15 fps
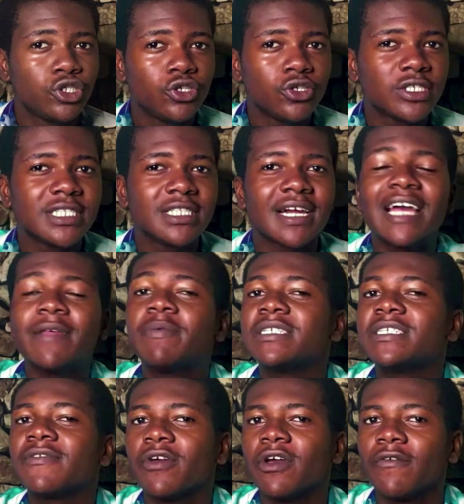choosing the right
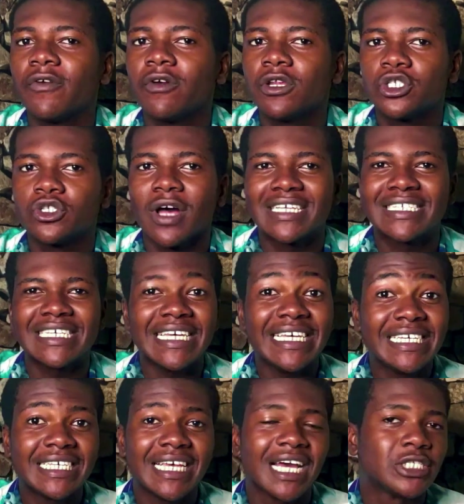PC for your field is not as
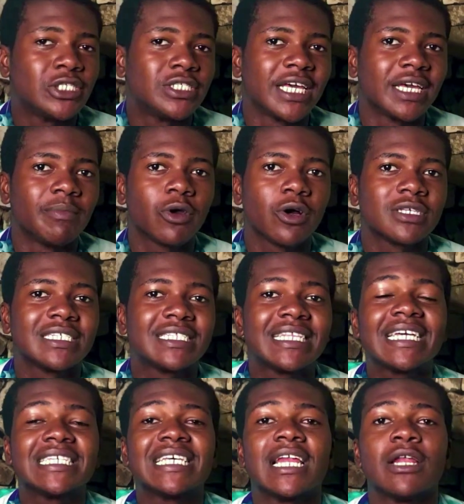easy as you think, because it takes a